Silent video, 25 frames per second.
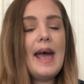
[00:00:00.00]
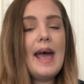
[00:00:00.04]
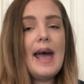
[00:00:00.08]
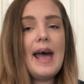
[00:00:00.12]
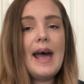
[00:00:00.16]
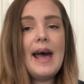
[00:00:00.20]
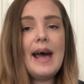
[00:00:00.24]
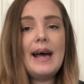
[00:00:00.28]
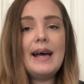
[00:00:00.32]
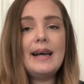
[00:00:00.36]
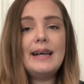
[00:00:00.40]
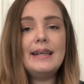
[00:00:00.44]

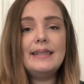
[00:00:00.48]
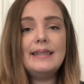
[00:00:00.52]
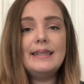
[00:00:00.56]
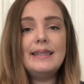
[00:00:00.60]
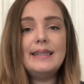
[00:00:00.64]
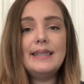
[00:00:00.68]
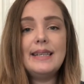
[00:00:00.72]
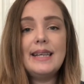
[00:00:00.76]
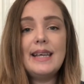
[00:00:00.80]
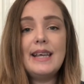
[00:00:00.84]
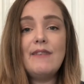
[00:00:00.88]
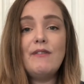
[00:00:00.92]

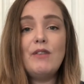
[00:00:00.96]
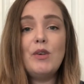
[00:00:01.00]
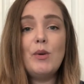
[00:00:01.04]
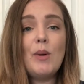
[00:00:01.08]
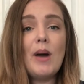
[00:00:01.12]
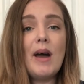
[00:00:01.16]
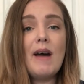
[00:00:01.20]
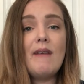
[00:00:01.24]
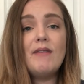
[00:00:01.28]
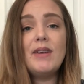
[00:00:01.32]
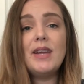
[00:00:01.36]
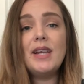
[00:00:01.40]
And if you
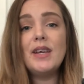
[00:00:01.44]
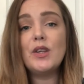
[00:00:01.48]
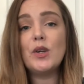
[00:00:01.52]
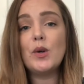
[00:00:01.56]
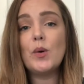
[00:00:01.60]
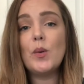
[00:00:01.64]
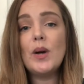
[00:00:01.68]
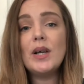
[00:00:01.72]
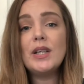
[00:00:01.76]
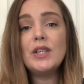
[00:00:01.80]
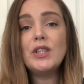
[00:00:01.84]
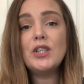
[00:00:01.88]
have any
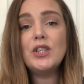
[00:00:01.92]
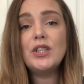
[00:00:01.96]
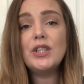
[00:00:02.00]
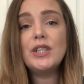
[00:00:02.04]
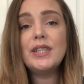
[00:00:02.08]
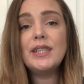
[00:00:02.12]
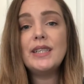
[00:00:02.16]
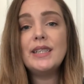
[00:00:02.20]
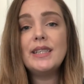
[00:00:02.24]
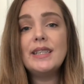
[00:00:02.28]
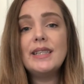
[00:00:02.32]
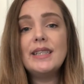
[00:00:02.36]
other
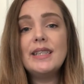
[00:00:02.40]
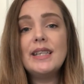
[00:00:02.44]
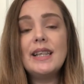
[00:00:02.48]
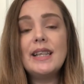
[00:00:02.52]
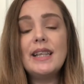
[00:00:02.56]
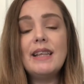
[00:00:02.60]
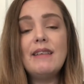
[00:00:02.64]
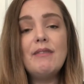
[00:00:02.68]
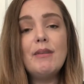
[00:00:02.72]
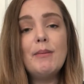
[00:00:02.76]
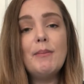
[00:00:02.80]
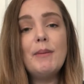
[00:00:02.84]
questions,
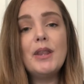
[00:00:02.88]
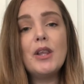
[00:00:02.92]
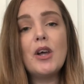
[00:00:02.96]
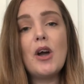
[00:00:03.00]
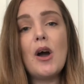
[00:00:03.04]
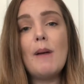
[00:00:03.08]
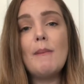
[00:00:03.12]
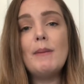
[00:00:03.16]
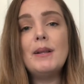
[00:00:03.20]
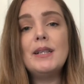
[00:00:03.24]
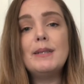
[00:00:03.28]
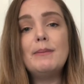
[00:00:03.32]
leave them in the
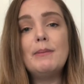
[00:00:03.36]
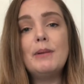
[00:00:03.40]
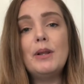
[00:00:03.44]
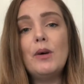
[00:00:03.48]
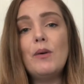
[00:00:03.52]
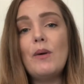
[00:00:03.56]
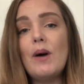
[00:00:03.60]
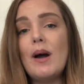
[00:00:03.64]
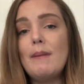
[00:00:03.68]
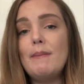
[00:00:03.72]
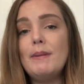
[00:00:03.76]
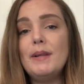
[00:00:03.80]
comments
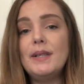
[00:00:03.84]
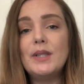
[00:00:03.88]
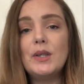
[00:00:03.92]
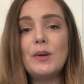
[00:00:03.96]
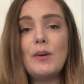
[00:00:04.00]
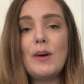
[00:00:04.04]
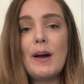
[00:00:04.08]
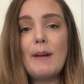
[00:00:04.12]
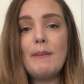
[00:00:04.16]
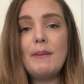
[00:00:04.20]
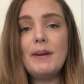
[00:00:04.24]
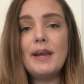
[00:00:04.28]
below. I'd be
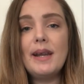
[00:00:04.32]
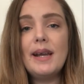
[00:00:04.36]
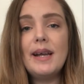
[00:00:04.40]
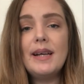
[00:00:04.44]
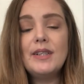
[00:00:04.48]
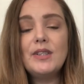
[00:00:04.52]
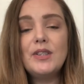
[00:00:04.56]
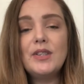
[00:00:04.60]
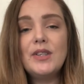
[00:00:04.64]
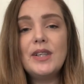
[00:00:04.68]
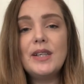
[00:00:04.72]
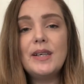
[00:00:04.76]
so happy to
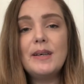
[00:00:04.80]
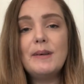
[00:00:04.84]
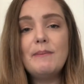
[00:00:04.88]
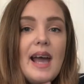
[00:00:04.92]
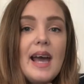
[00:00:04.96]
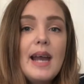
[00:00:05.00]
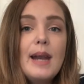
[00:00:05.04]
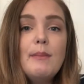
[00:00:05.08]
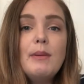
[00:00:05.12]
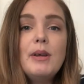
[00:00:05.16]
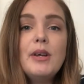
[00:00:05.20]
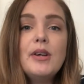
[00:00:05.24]
answer them.
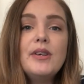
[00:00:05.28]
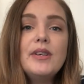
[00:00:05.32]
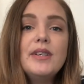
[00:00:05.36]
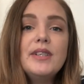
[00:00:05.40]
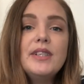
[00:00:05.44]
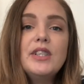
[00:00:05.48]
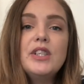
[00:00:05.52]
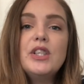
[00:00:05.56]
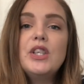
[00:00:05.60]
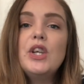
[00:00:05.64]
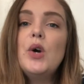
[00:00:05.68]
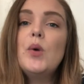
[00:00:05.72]
And I'm
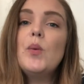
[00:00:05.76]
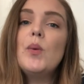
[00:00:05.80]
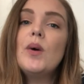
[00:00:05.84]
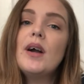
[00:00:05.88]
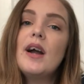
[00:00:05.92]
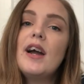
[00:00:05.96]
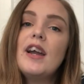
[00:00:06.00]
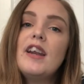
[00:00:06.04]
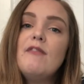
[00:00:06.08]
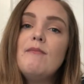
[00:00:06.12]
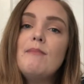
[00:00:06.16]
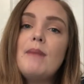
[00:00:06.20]
curious to know, what
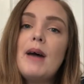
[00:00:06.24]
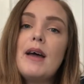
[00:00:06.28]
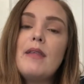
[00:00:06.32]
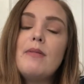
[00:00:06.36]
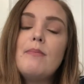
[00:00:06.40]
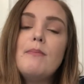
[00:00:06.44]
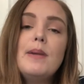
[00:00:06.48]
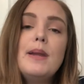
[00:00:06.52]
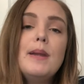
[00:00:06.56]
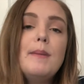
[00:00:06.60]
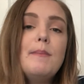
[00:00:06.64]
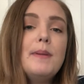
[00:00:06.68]
kind of math
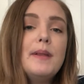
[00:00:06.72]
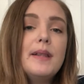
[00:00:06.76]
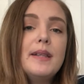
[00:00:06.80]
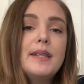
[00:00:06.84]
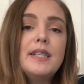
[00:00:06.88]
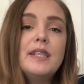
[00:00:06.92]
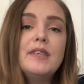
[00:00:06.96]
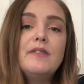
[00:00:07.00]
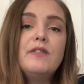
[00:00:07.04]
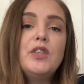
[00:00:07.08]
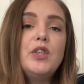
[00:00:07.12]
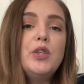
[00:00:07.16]

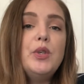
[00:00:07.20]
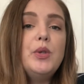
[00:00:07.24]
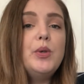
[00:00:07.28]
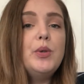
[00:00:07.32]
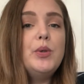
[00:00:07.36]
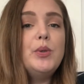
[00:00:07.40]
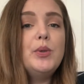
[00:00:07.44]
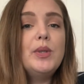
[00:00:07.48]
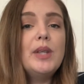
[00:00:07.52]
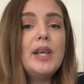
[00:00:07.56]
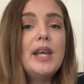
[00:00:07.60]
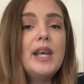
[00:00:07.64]
manipulatives do you
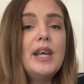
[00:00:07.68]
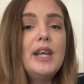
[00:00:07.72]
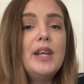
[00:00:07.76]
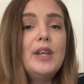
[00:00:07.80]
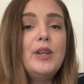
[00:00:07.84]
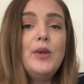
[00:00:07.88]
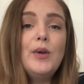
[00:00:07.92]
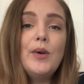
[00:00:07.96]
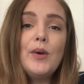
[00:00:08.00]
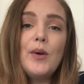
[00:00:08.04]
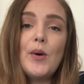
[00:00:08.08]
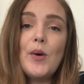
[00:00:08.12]
use
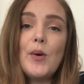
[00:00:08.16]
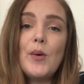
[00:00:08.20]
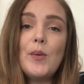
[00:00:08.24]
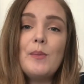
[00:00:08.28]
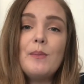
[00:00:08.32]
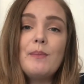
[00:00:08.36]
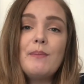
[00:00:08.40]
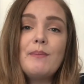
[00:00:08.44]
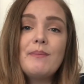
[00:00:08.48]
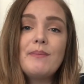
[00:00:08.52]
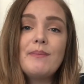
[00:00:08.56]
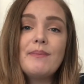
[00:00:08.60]
in your home?